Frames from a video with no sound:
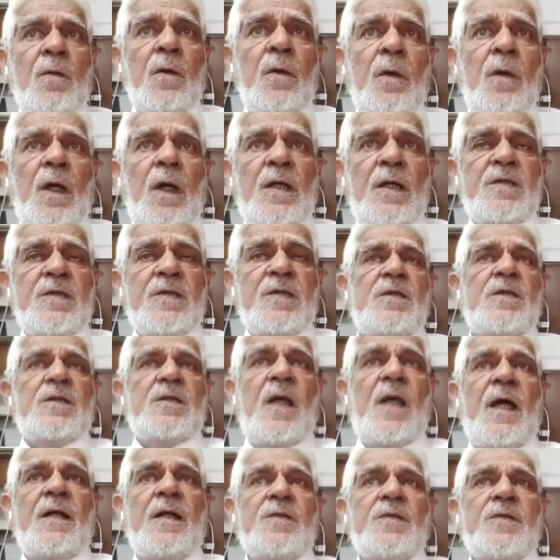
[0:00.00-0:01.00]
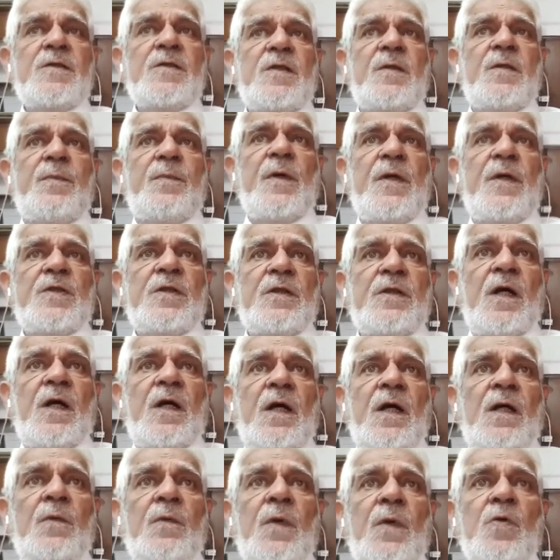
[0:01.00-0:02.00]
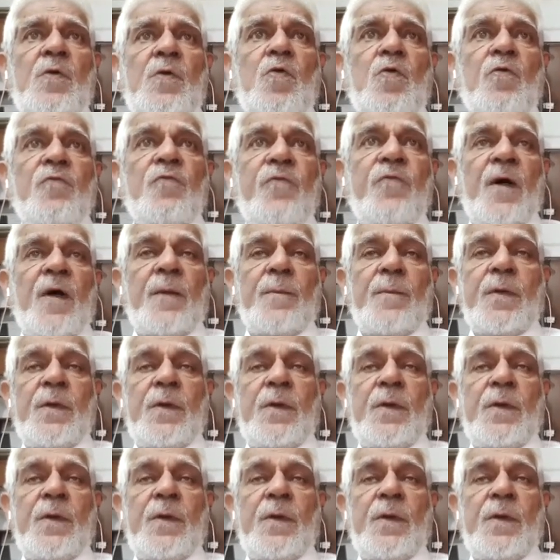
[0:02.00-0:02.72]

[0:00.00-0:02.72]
has this anticipation, I will goof up.